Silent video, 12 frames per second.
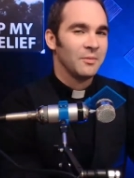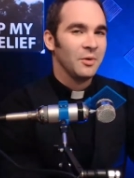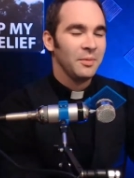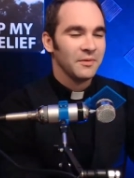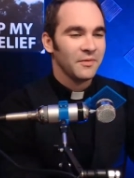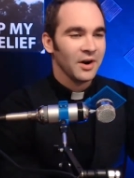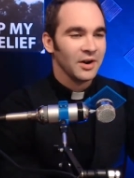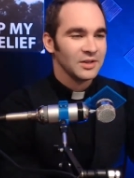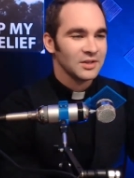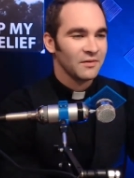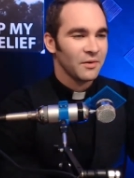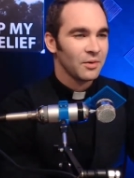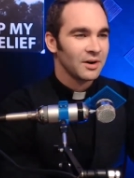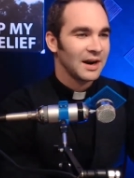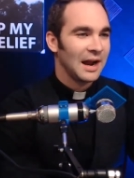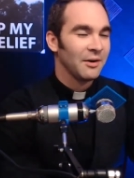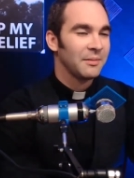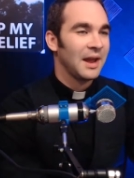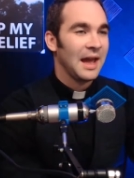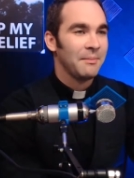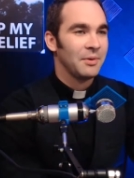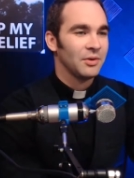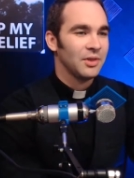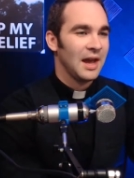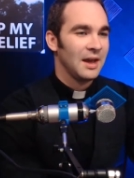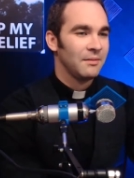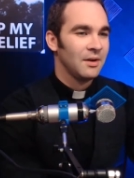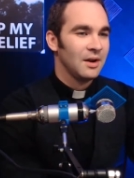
put Farkas at 4. I would be happy with that.